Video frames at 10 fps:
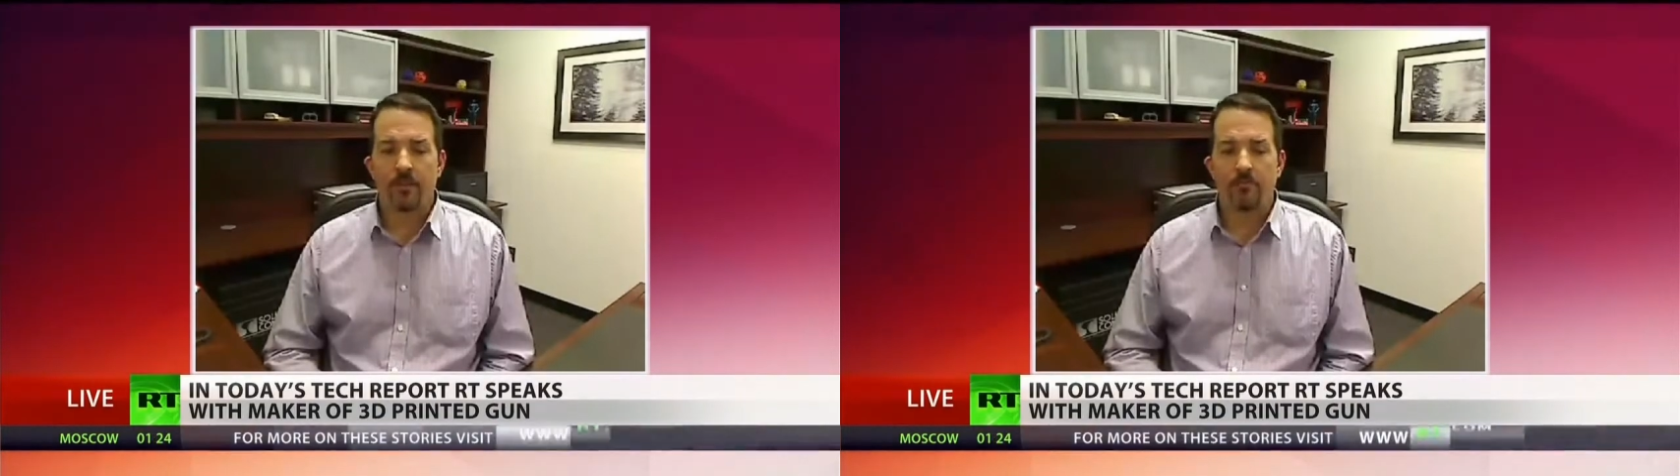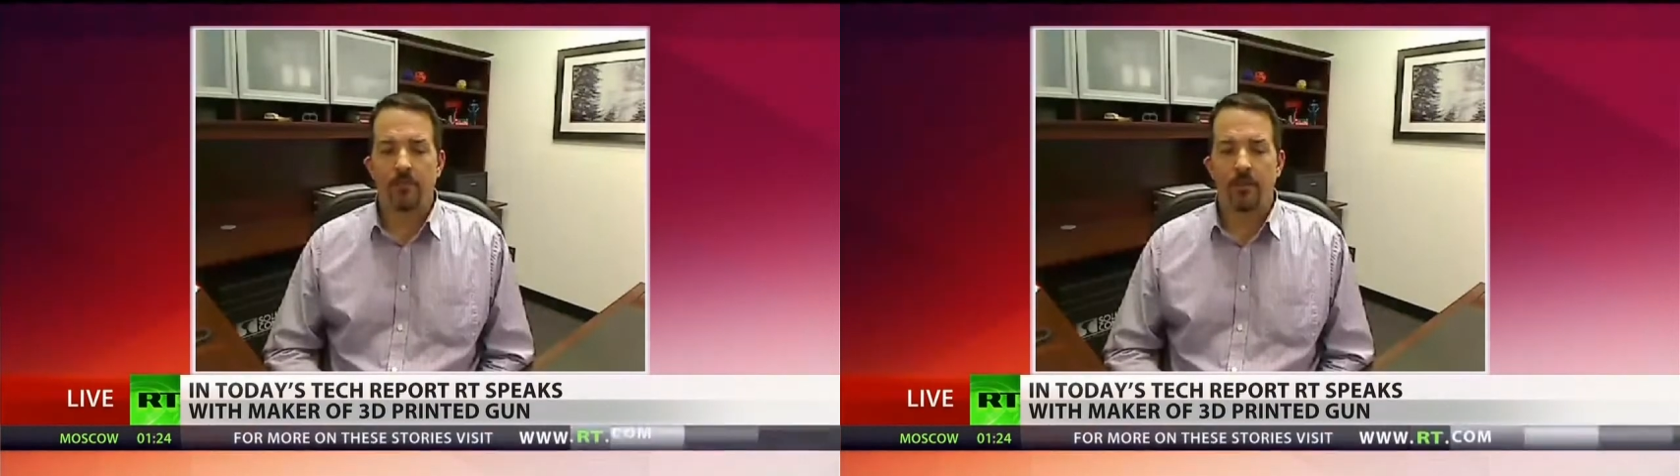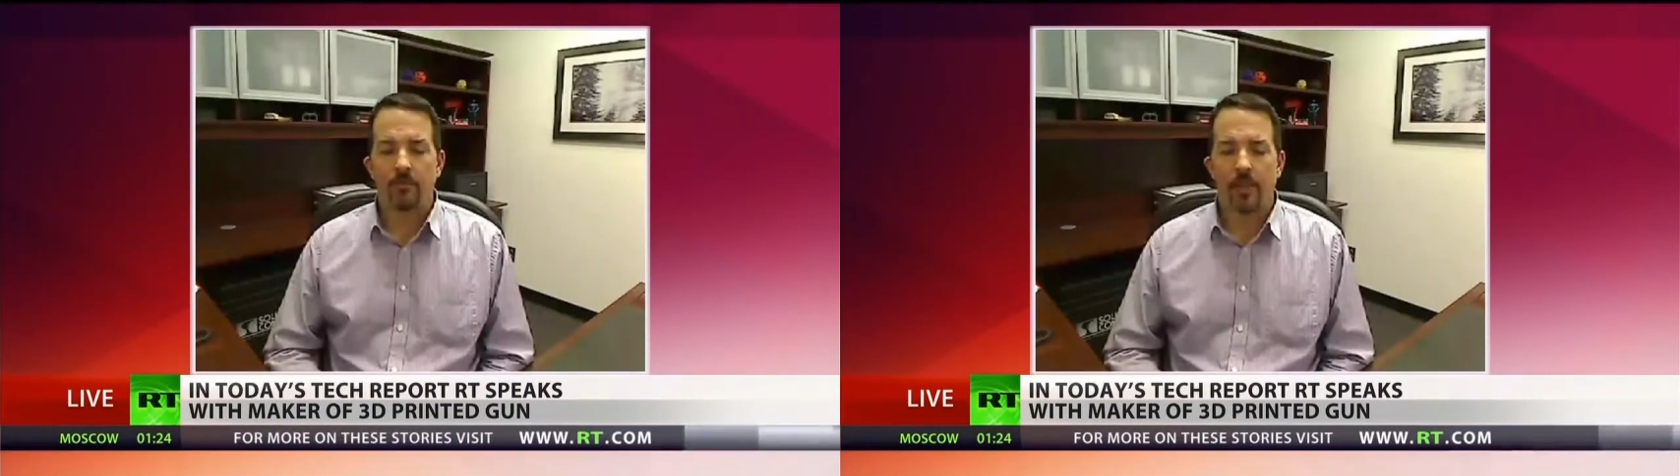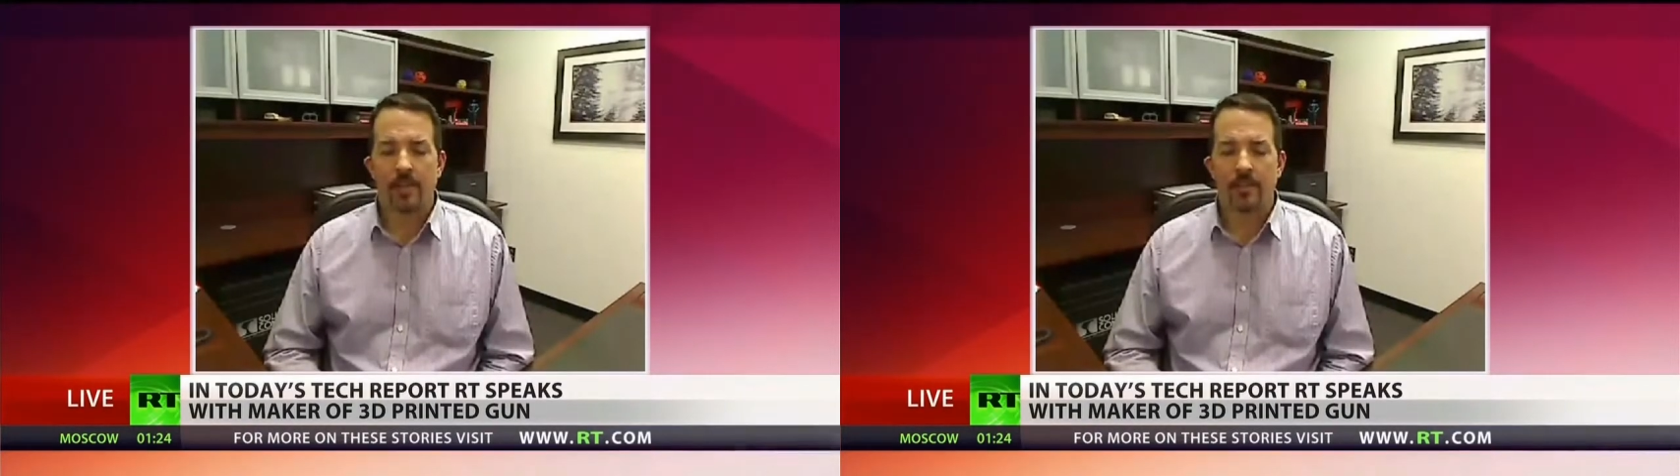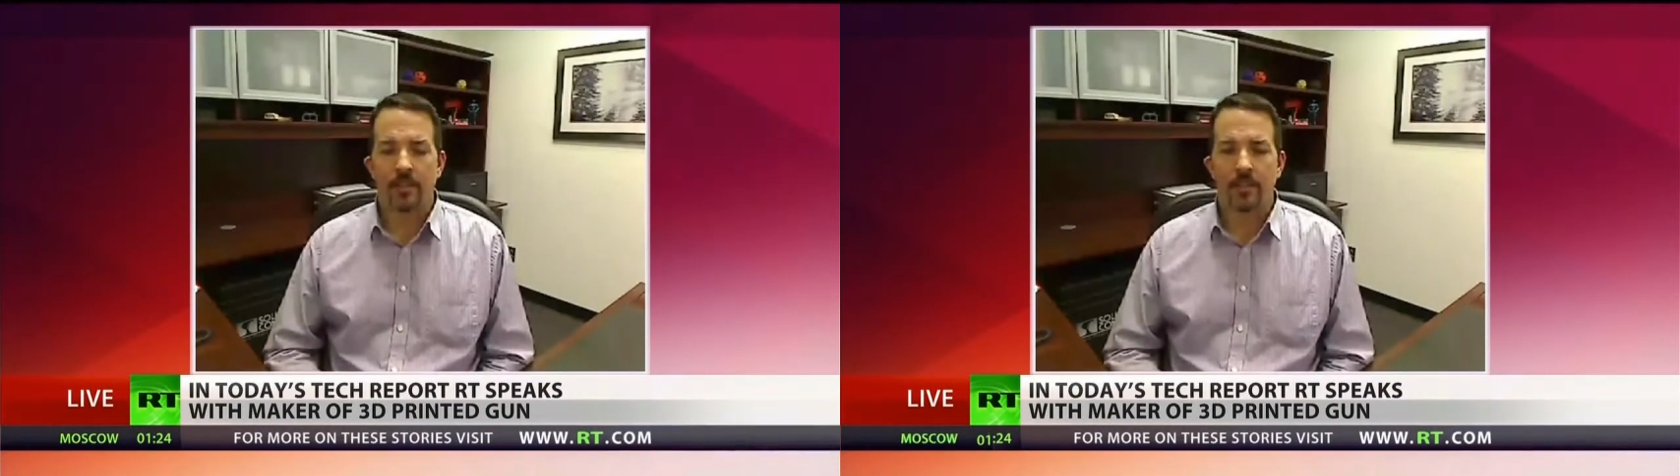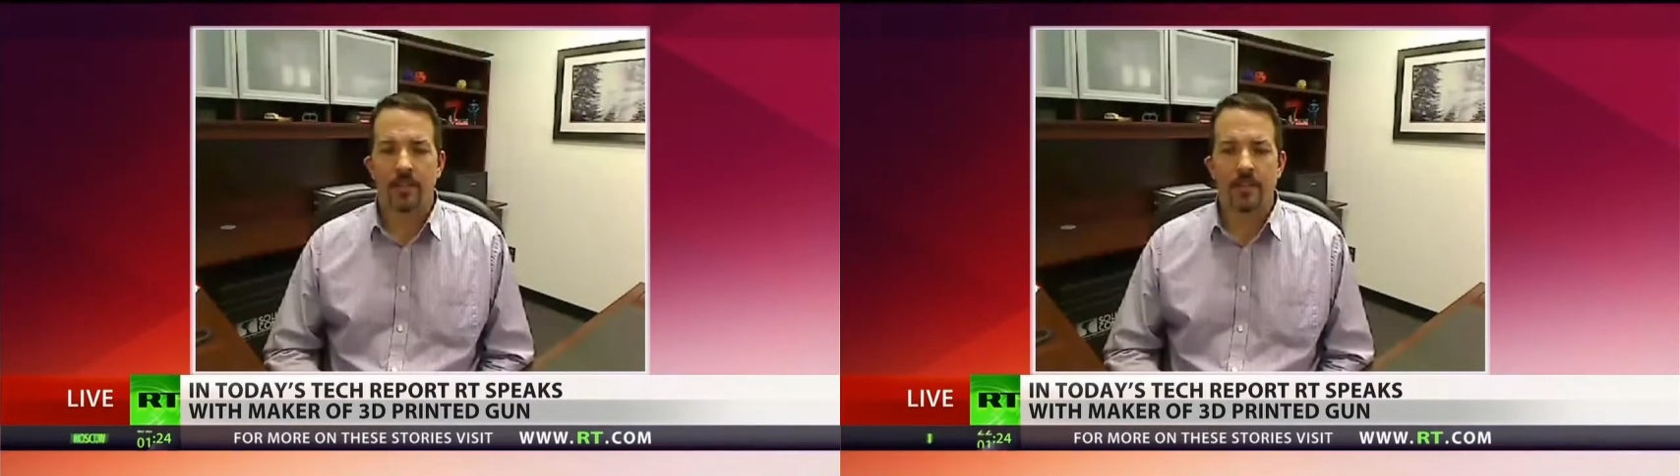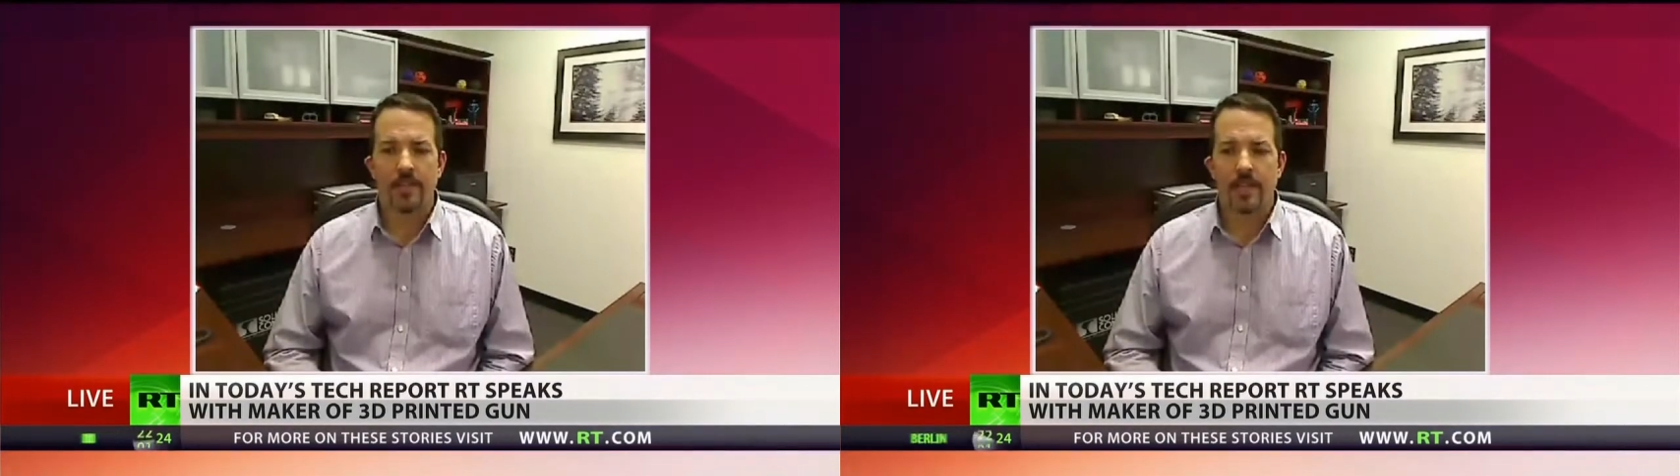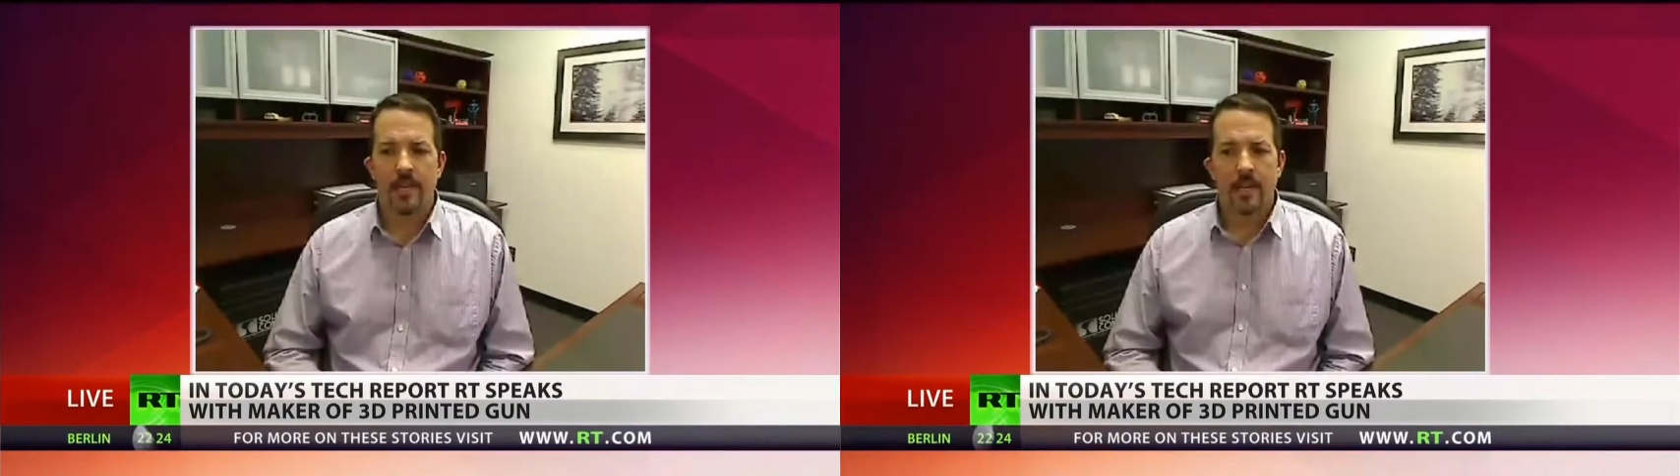3D printed plastic
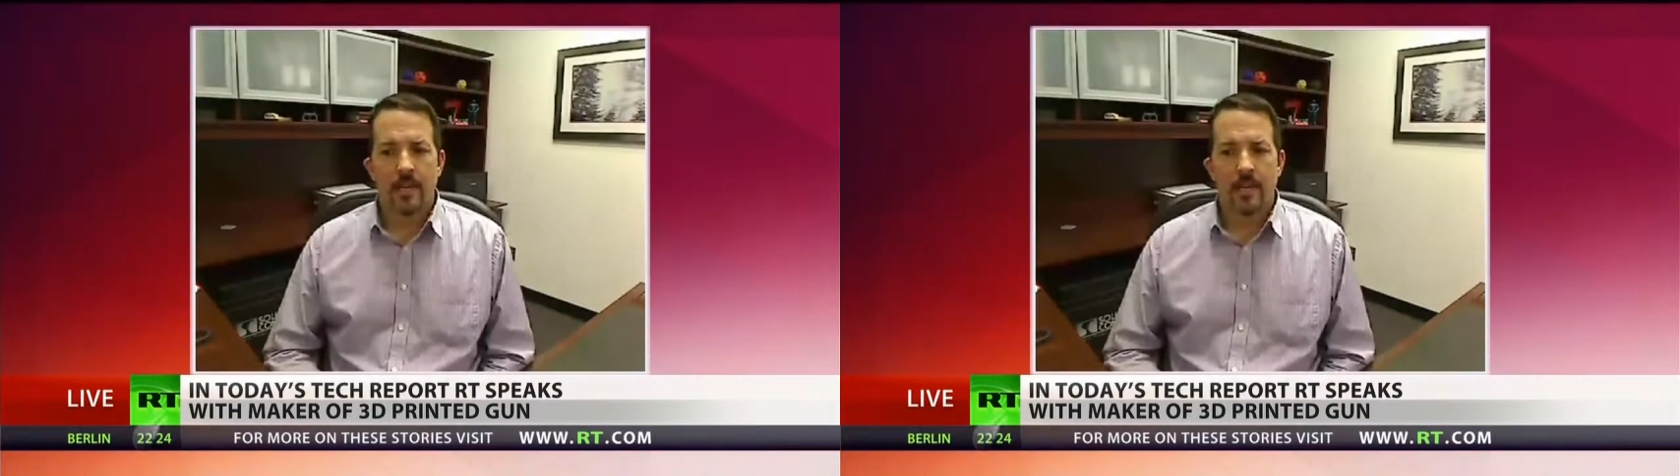guns,